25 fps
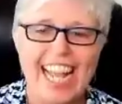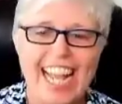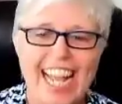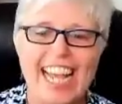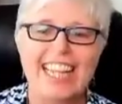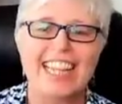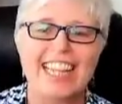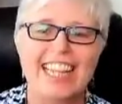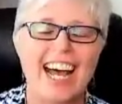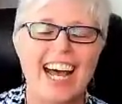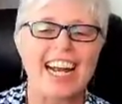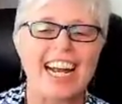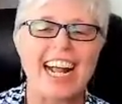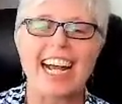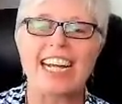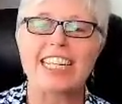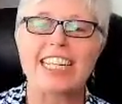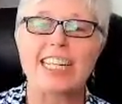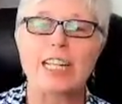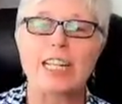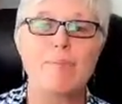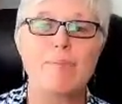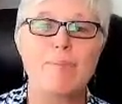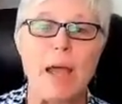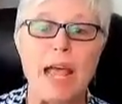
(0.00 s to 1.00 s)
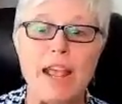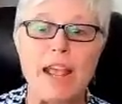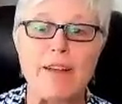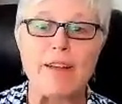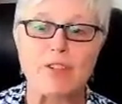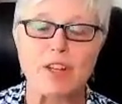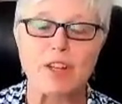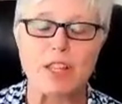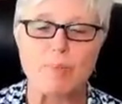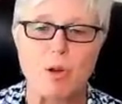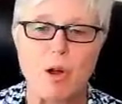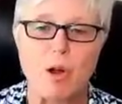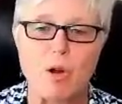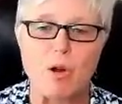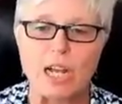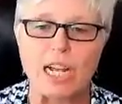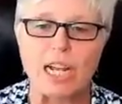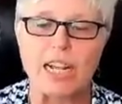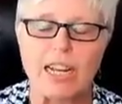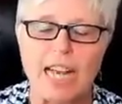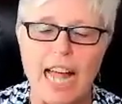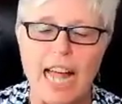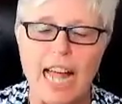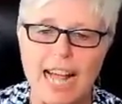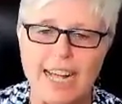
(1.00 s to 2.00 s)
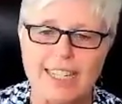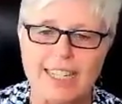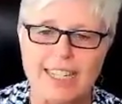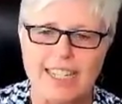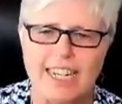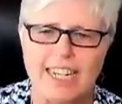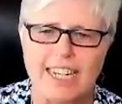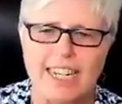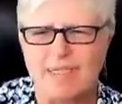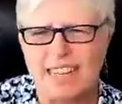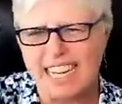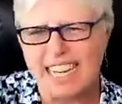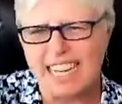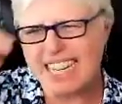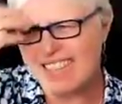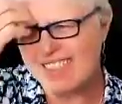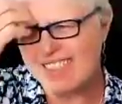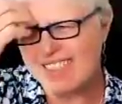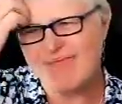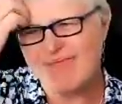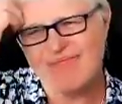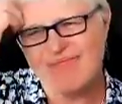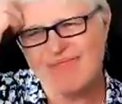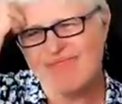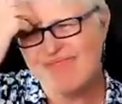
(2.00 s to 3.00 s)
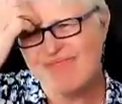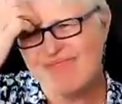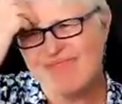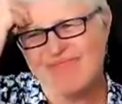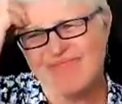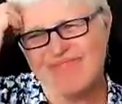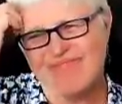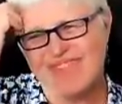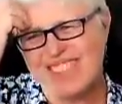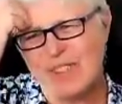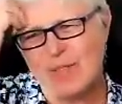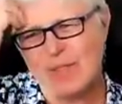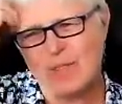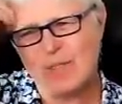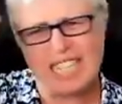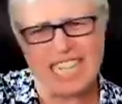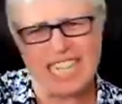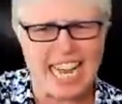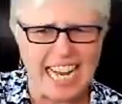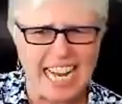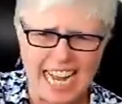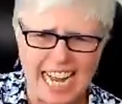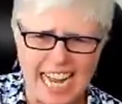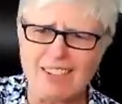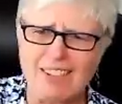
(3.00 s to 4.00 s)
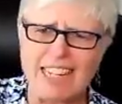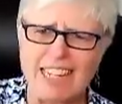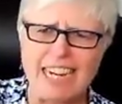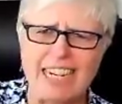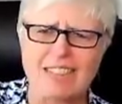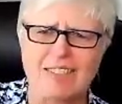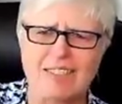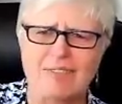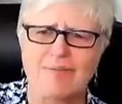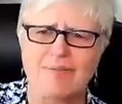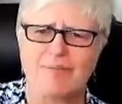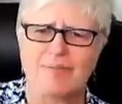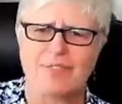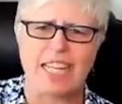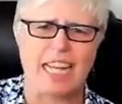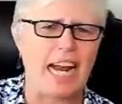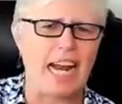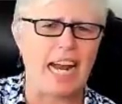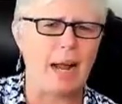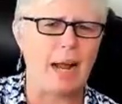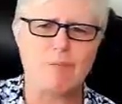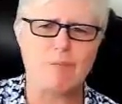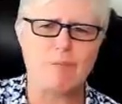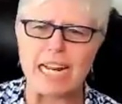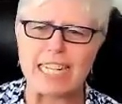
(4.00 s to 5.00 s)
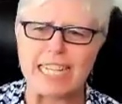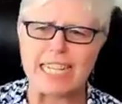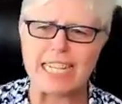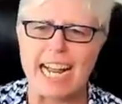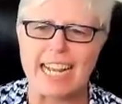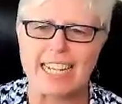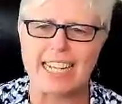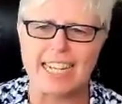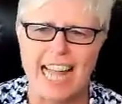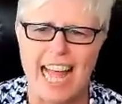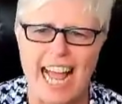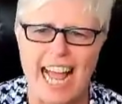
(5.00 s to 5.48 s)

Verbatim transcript: he thought I should pay for the broken glass. And I'm thinking, was I out there? Did I break that